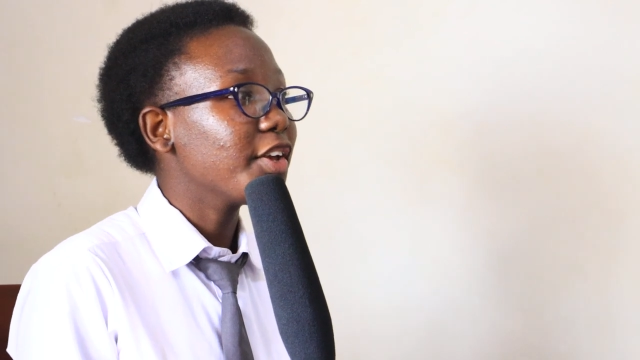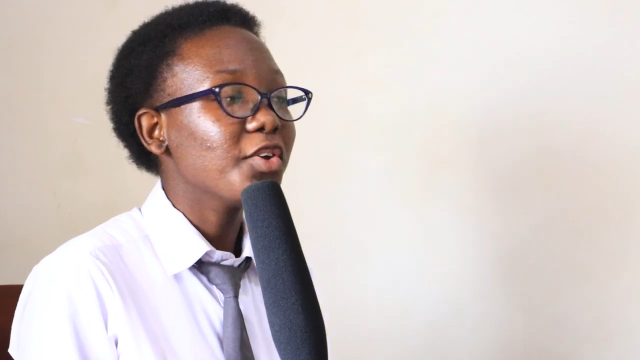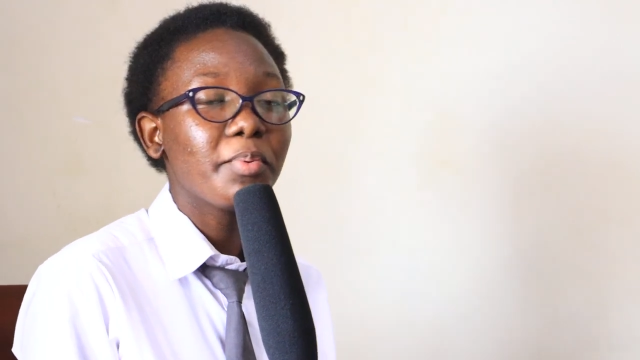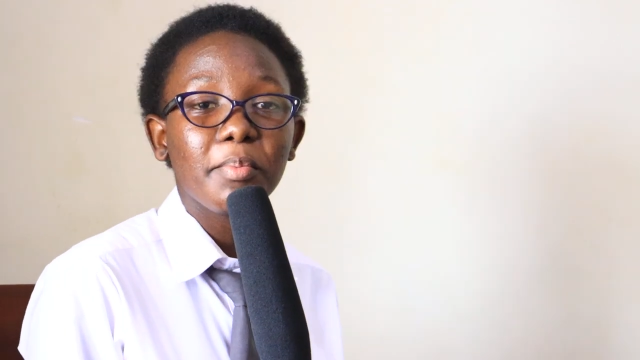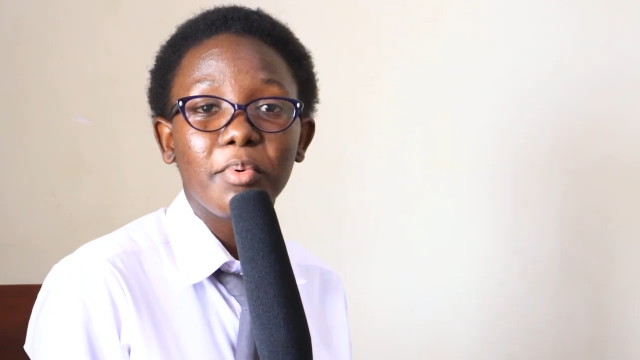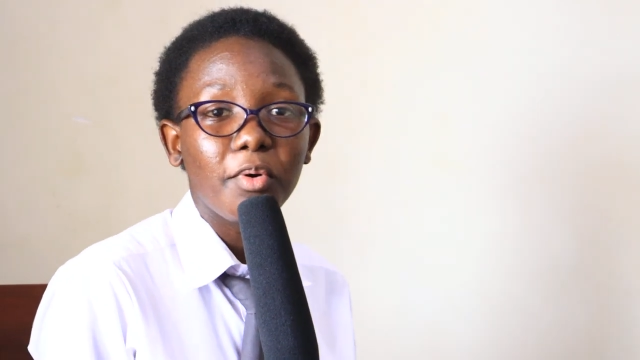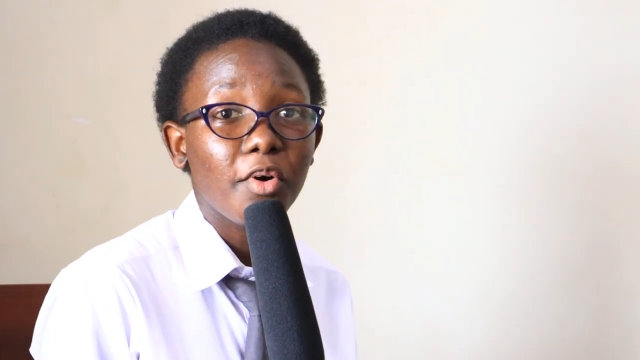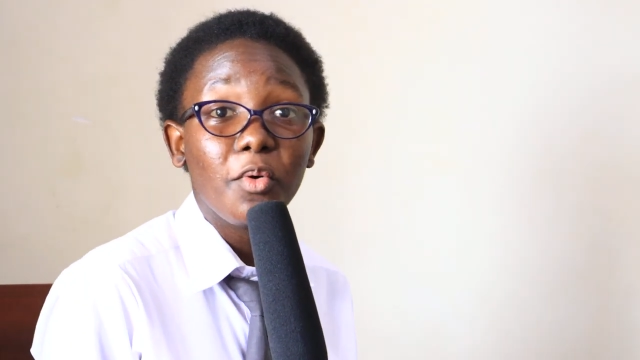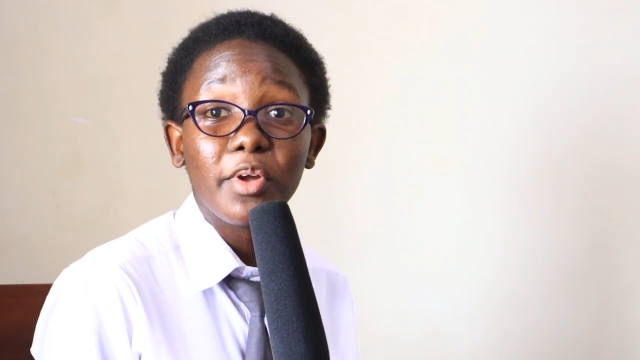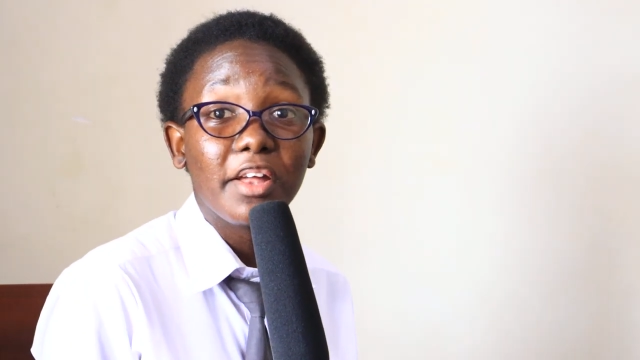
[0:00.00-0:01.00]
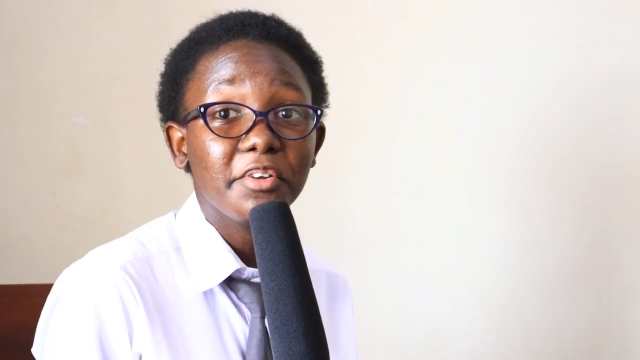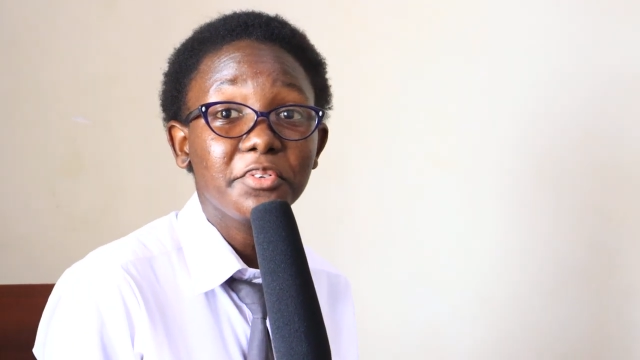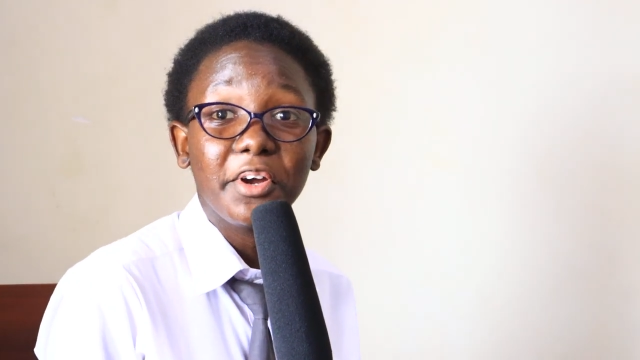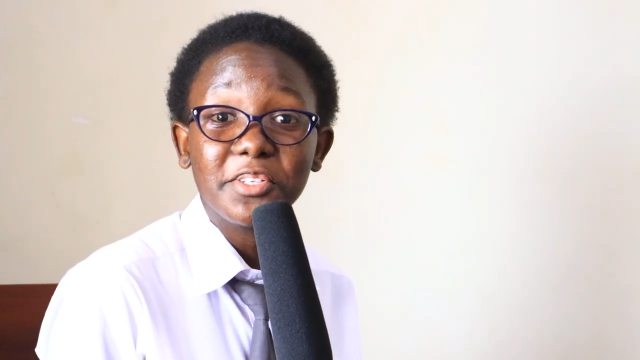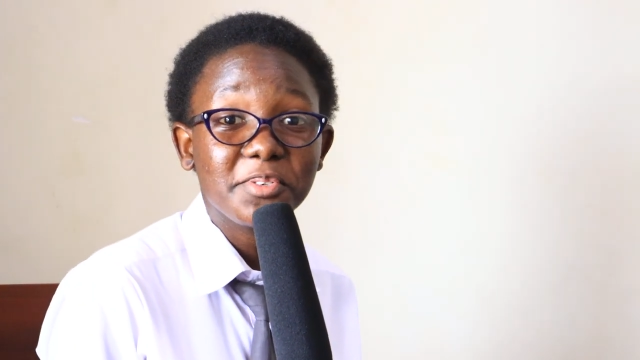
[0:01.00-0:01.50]
you people, we are
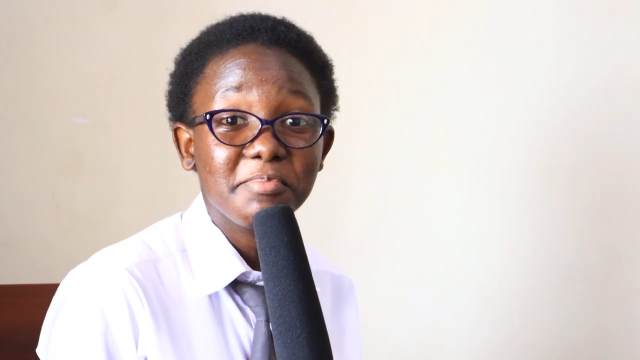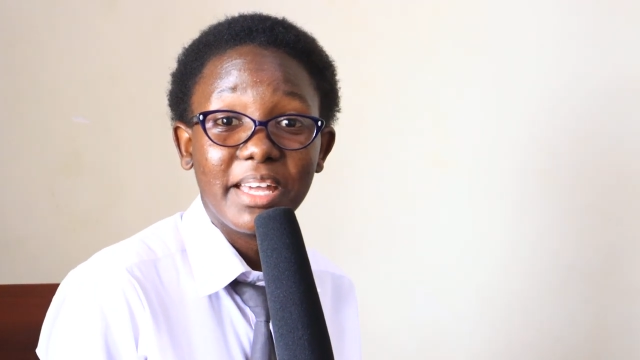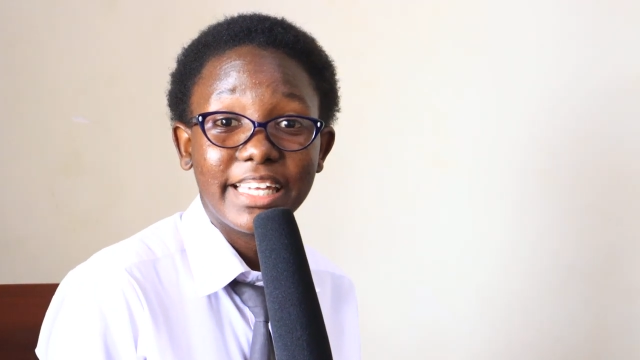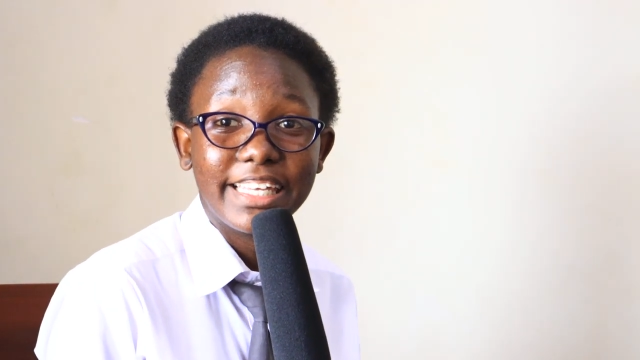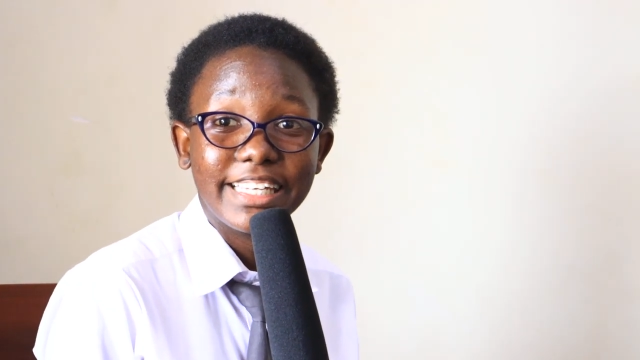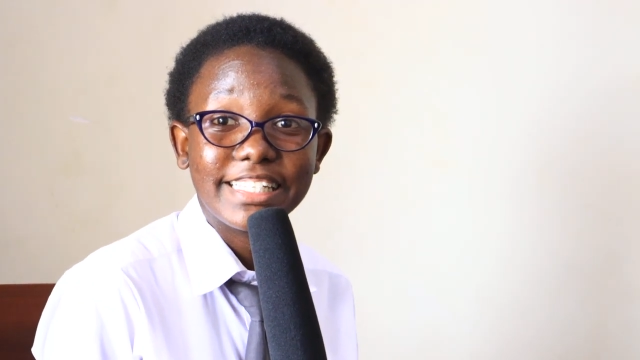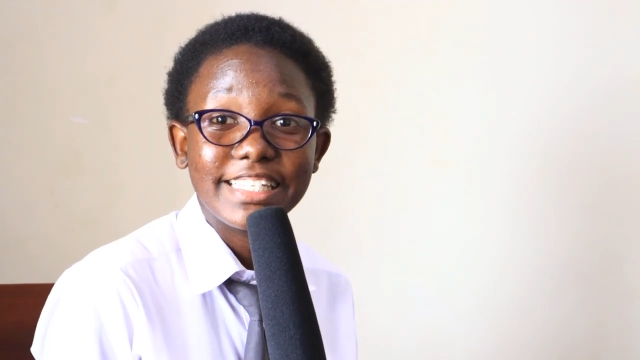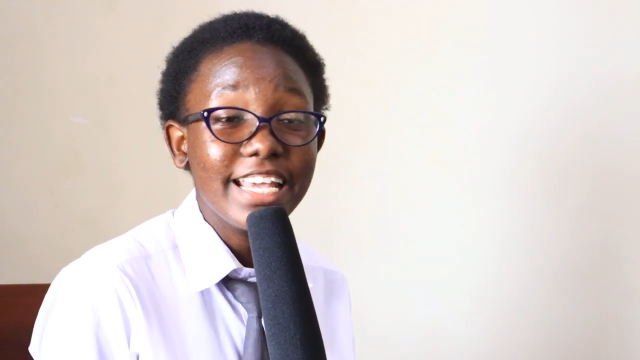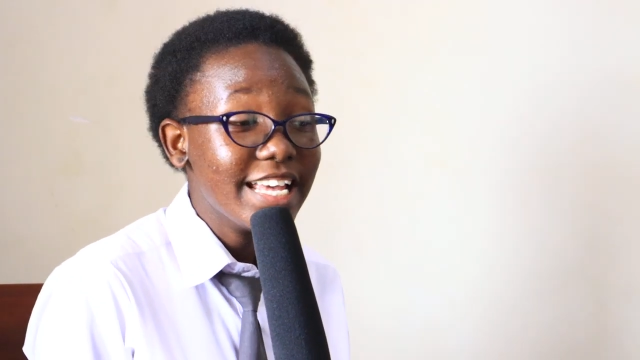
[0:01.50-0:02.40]
not going to make it.